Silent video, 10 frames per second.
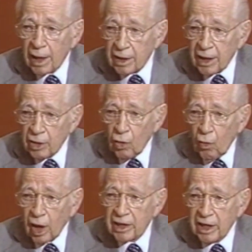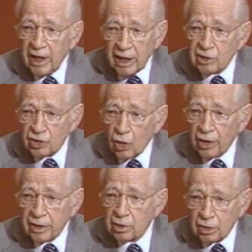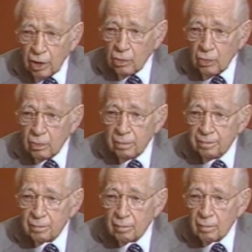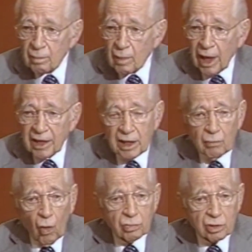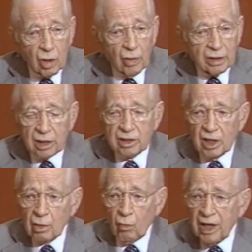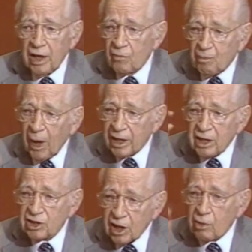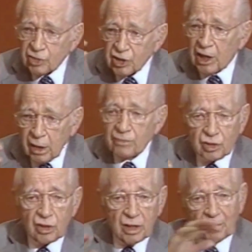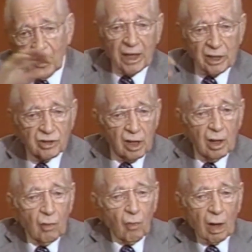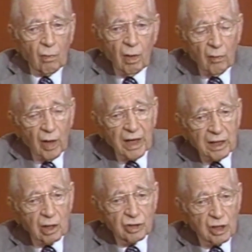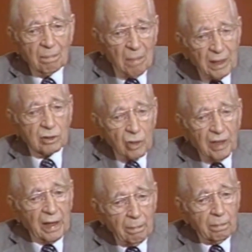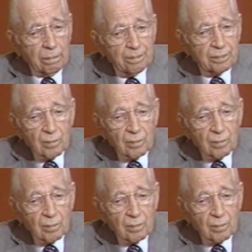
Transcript: And I know what he is going to do. And he won't do it until we have punished ourselves to the place where we're willing to submit to him.